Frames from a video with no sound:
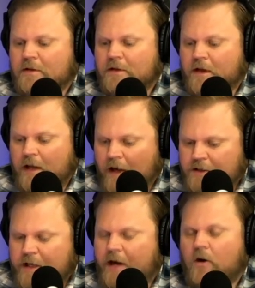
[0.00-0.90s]
how
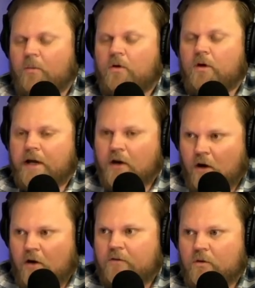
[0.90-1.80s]
terrible and
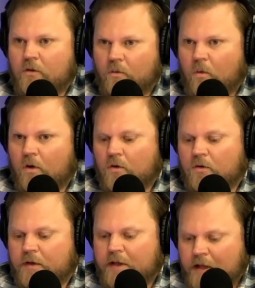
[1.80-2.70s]
awful the
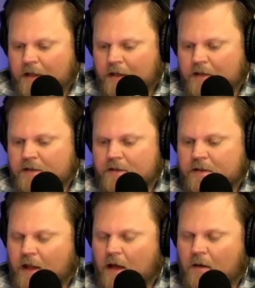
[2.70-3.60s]
world is
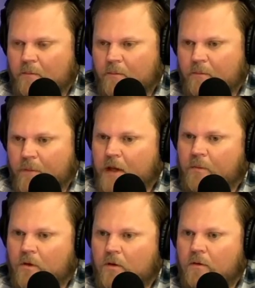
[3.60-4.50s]
that
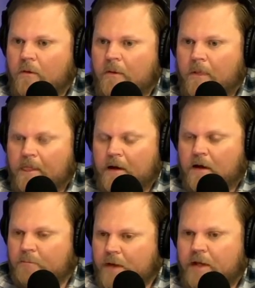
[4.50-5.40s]
people. Uh,
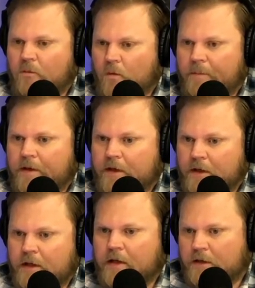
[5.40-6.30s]
men and women
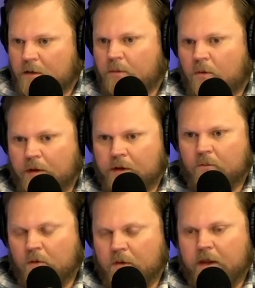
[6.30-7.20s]
could get to the point
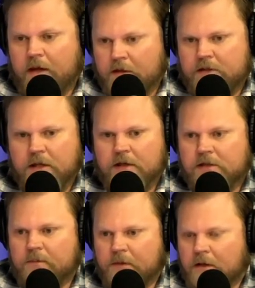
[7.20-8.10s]
where they could say
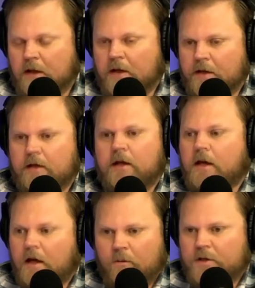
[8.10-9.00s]
something like,
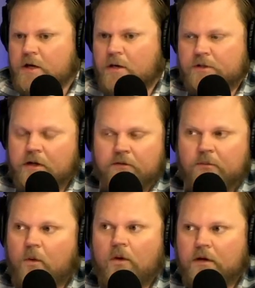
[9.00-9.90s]
I wish I was never
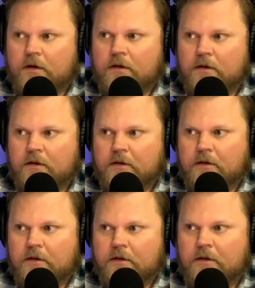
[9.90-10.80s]
born. Yeah.
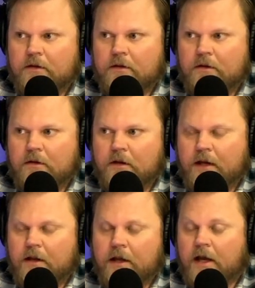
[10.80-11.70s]

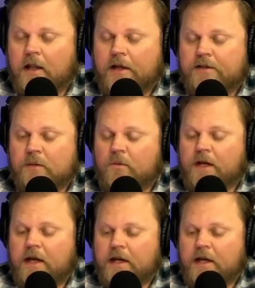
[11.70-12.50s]
Like like like someone ha-